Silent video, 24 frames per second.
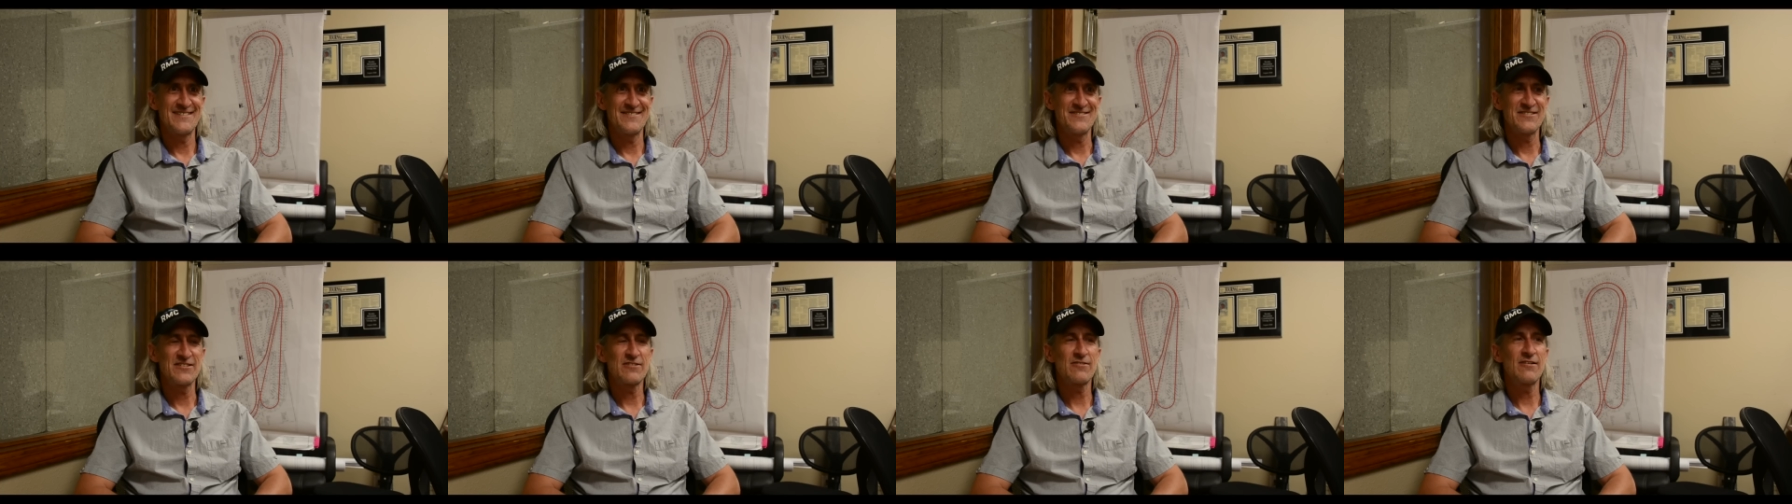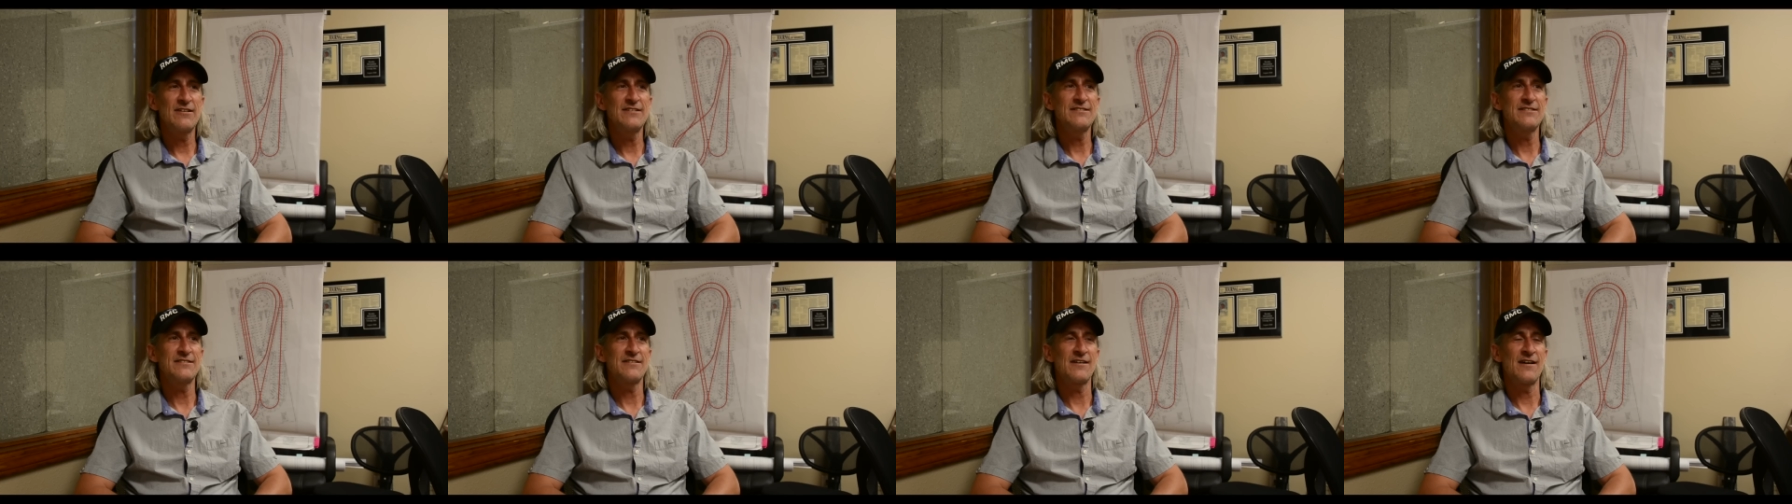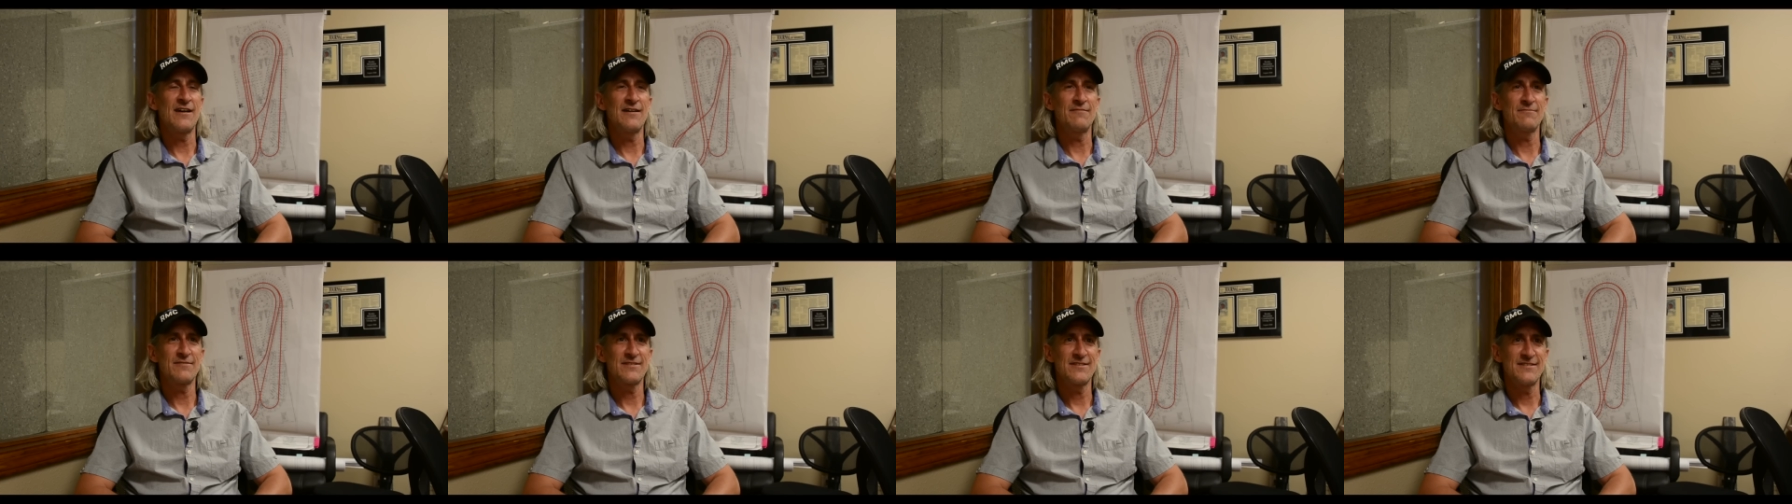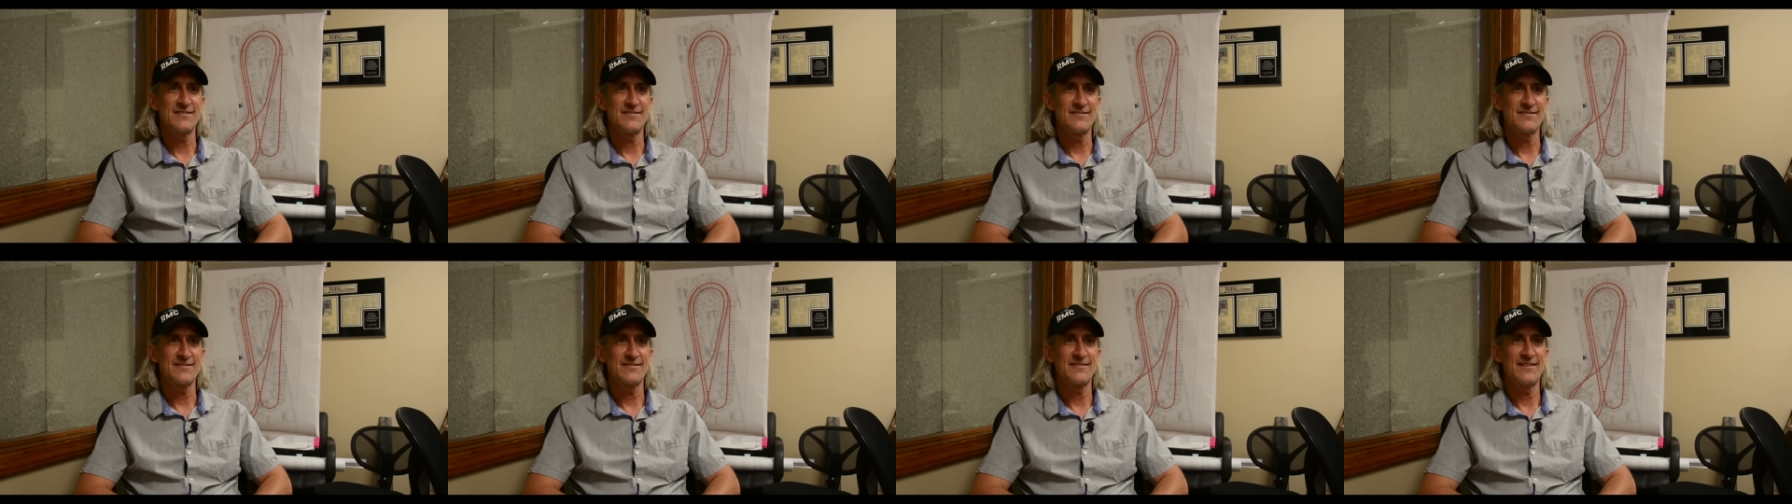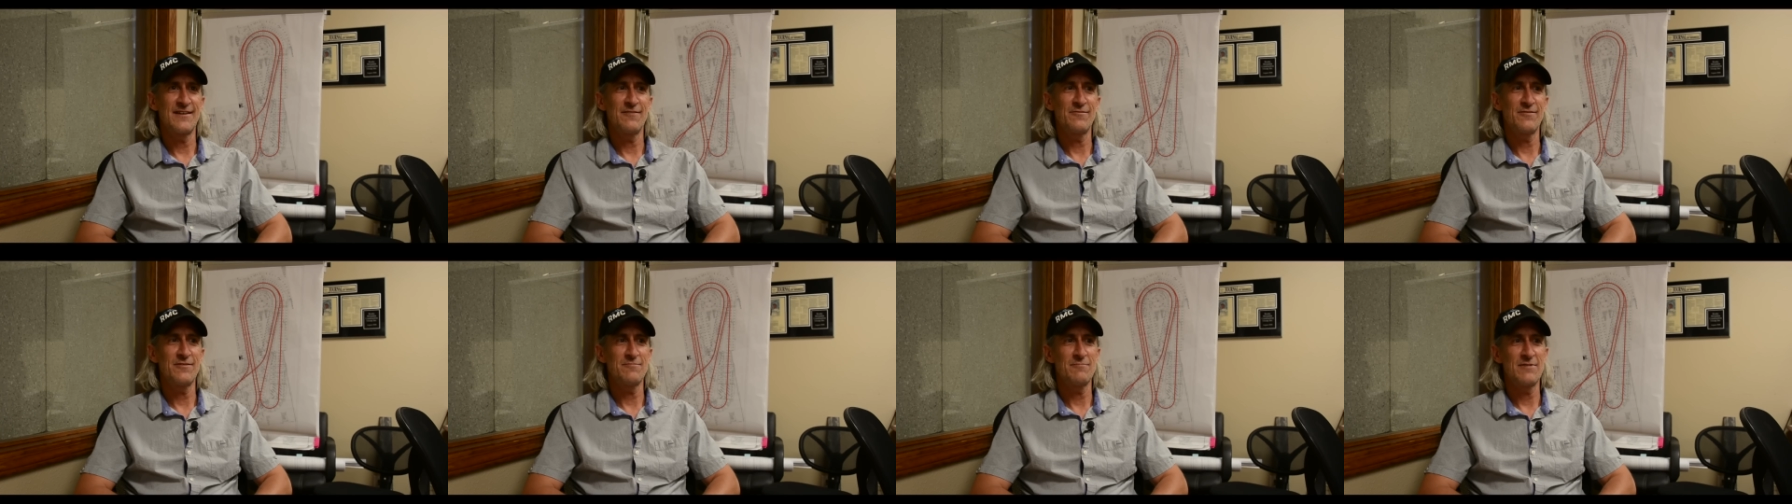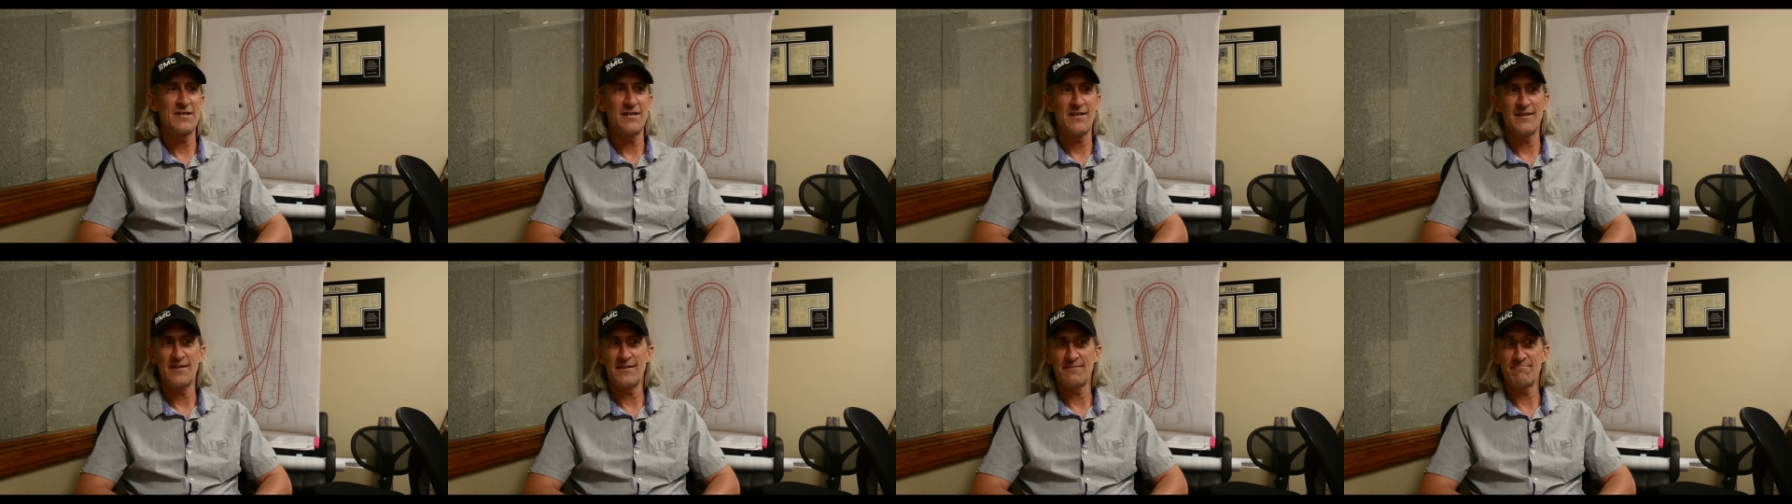it was a crazy time because that would have
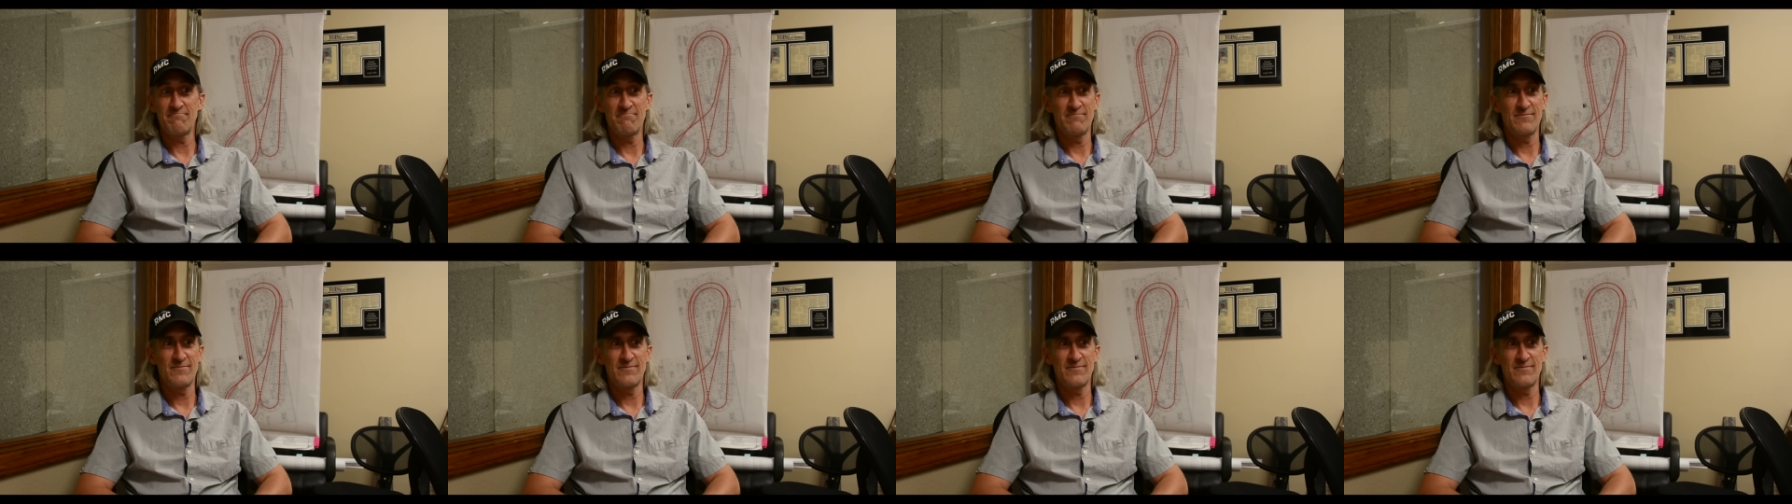been a